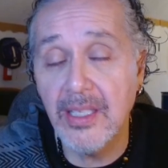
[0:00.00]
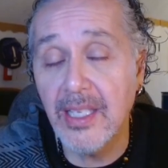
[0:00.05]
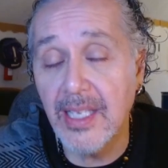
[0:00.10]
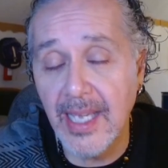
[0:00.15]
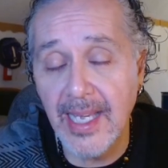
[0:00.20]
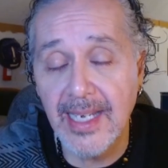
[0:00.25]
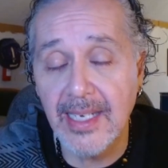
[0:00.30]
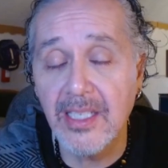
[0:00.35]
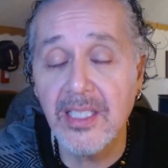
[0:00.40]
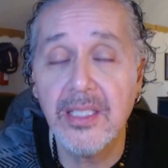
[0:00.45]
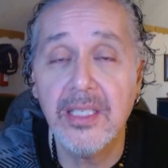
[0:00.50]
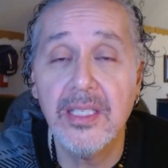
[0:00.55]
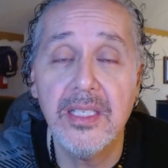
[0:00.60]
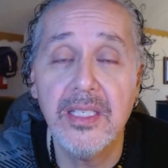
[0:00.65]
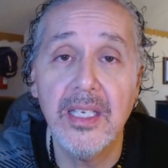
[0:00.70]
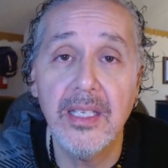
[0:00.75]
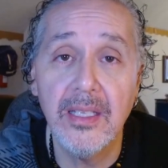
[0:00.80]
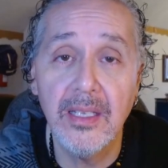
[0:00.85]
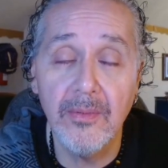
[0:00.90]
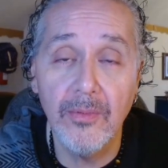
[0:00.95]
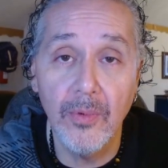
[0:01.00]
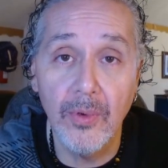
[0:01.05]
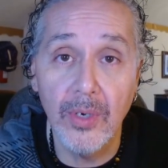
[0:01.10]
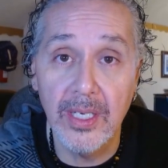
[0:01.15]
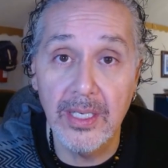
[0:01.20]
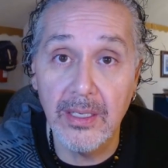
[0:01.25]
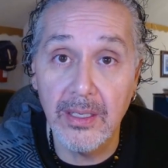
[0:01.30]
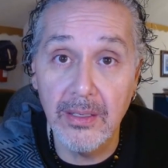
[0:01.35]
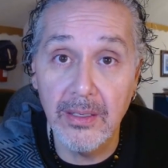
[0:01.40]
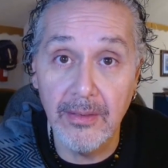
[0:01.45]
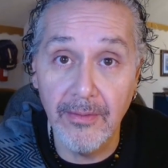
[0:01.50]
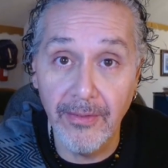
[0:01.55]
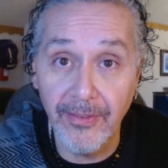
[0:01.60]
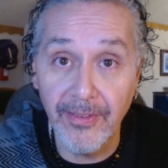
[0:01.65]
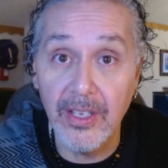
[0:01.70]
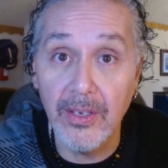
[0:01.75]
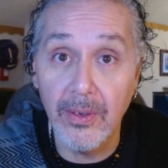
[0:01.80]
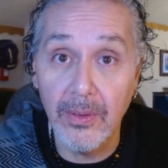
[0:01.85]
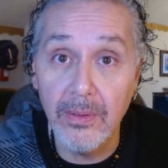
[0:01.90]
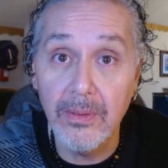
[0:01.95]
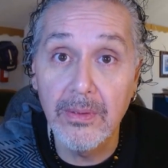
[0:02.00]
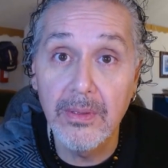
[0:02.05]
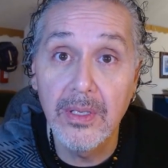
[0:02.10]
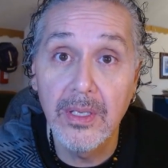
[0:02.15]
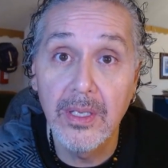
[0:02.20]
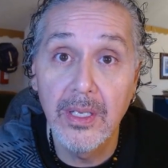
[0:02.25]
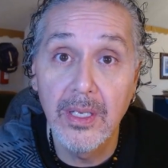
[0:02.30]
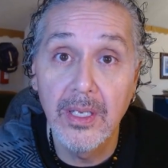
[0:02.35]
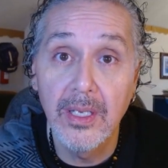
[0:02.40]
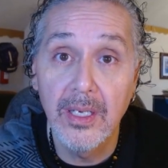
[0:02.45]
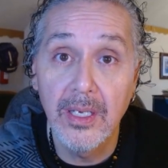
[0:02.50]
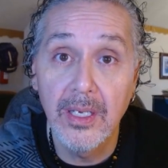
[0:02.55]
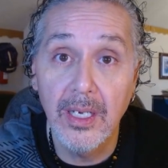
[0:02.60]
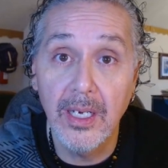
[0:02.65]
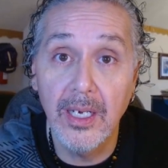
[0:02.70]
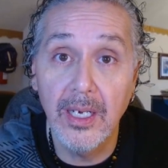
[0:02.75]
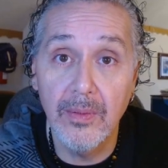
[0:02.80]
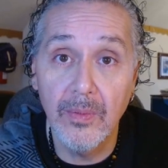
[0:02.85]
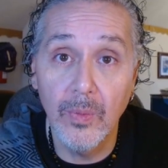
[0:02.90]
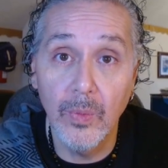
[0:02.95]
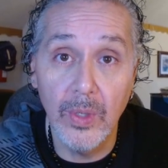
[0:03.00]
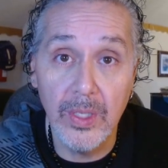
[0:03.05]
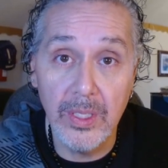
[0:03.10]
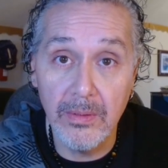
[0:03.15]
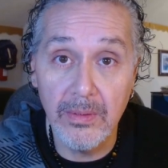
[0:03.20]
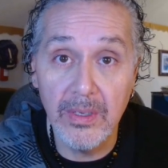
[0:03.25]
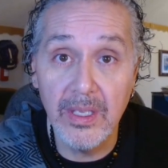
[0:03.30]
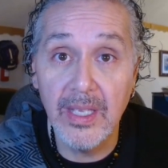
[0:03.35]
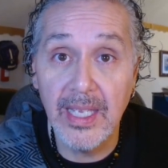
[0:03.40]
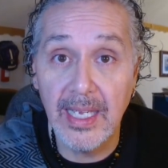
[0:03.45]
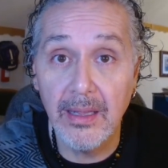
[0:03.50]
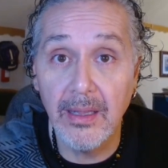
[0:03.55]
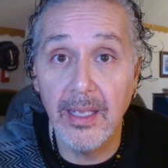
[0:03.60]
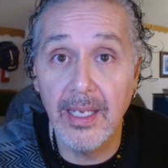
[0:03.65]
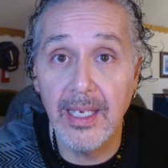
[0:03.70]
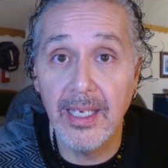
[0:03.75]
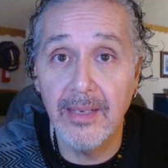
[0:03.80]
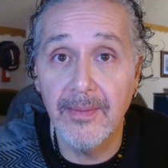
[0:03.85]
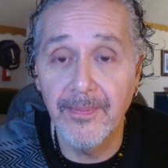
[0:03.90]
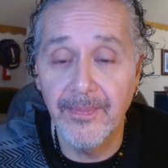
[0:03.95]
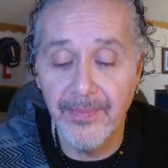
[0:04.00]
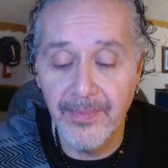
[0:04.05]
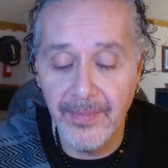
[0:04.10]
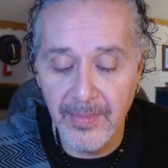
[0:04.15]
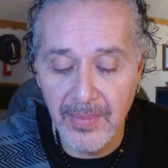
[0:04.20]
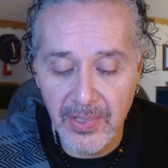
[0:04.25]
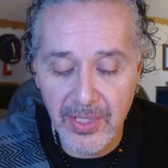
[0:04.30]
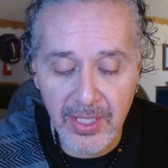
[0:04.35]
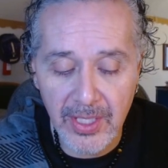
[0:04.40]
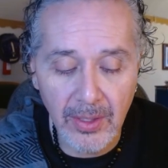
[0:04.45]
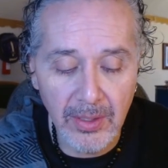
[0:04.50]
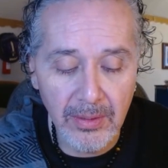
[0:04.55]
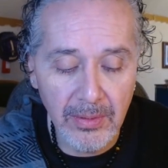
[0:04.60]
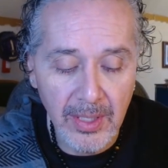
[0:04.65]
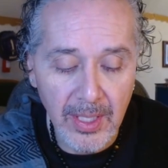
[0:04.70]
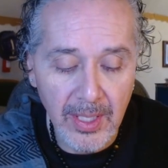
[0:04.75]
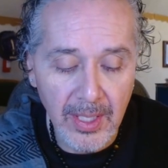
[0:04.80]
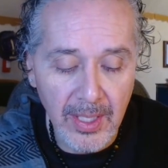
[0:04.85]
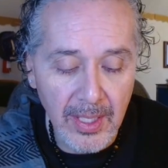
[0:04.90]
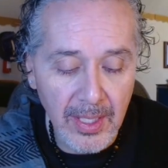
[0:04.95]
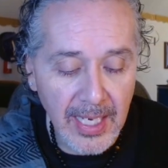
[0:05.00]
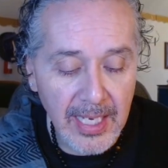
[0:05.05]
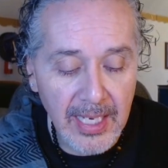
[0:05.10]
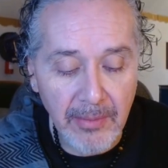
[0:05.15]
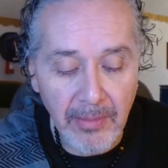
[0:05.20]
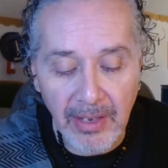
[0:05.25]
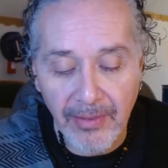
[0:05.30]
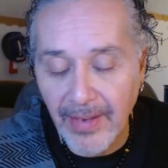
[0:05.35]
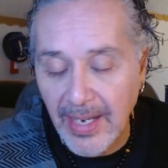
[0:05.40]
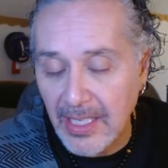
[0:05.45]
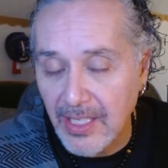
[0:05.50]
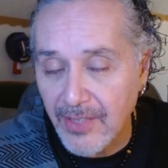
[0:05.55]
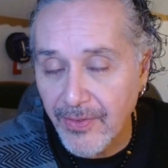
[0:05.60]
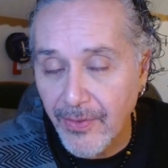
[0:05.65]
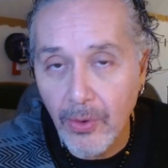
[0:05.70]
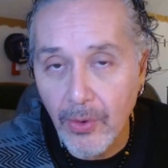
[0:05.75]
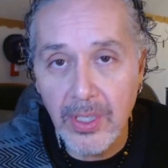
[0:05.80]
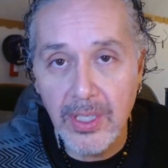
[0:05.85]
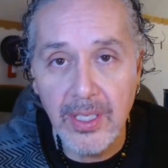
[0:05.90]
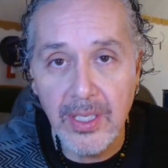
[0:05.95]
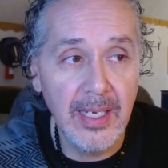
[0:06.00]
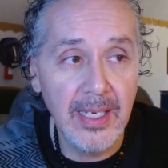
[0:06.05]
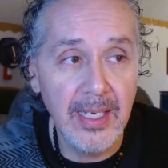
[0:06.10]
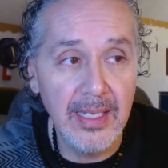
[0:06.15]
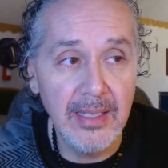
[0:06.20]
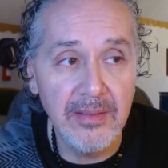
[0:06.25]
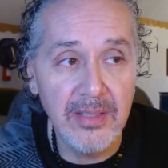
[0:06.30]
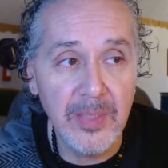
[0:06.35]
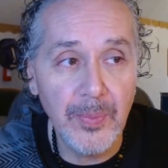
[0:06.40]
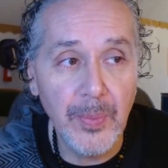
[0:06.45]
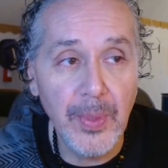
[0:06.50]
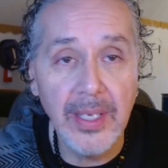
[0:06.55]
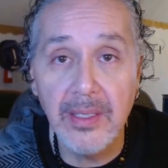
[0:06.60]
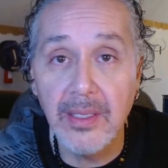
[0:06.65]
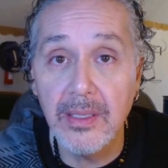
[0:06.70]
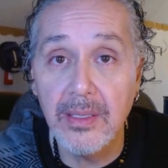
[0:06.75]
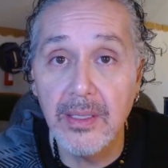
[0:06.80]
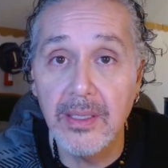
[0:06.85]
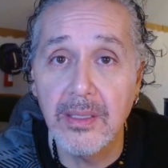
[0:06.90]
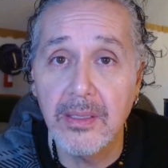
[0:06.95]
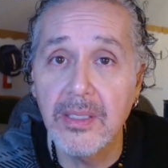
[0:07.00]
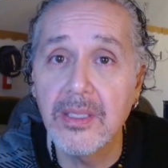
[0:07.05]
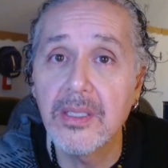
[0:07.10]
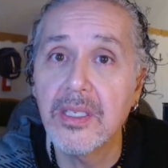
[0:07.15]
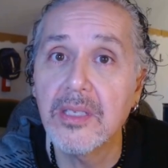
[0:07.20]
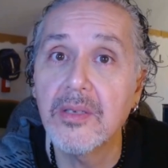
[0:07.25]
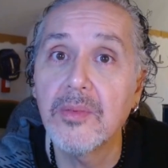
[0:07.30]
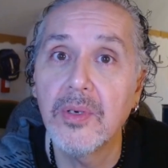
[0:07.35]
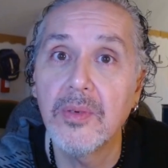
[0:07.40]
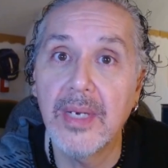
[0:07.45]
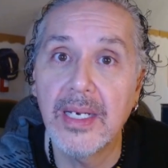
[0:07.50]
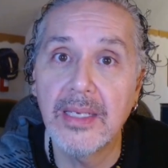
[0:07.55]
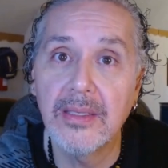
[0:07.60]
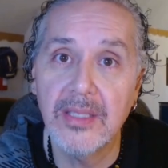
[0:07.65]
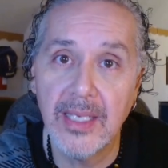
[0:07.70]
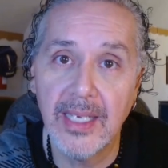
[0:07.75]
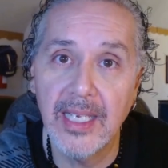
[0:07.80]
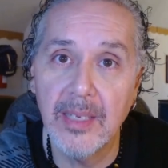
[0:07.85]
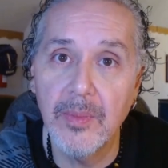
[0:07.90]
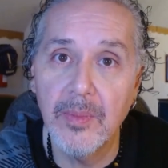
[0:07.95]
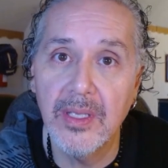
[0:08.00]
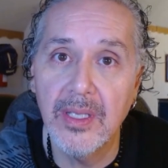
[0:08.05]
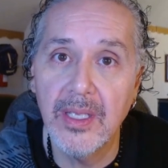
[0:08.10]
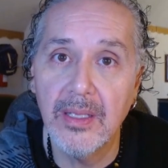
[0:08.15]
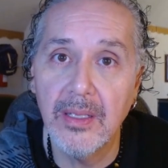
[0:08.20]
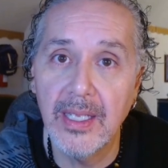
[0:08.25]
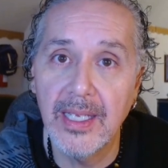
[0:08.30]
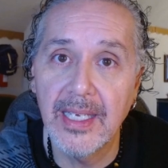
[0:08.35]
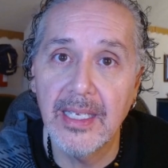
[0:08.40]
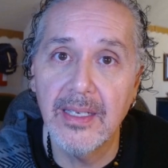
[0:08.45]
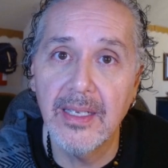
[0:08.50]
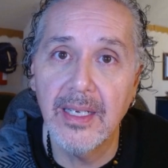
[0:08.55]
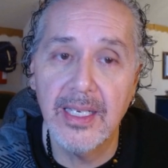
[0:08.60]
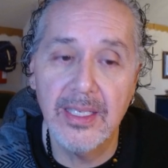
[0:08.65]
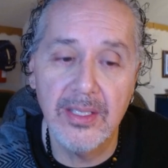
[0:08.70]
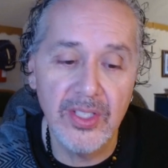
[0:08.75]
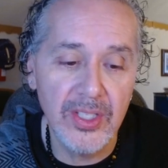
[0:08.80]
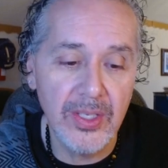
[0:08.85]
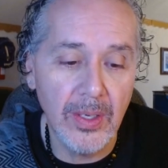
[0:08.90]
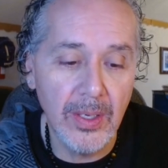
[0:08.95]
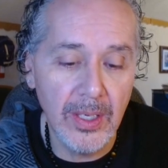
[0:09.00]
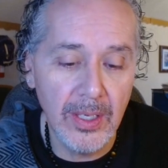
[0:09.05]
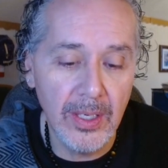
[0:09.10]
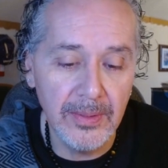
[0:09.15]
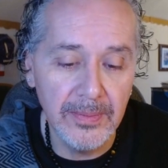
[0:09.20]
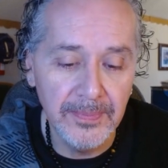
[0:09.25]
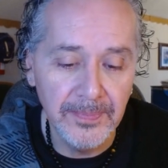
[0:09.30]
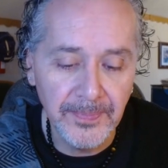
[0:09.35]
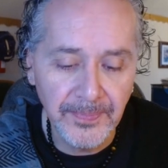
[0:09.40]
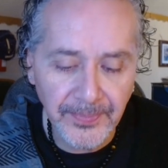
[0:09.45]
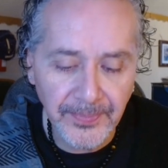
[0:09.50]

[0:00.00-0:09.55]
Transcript: the ecstasy that one could feel when you're in that light. So anyway, fast forward, I spent a considerable amount of time in the light. I saw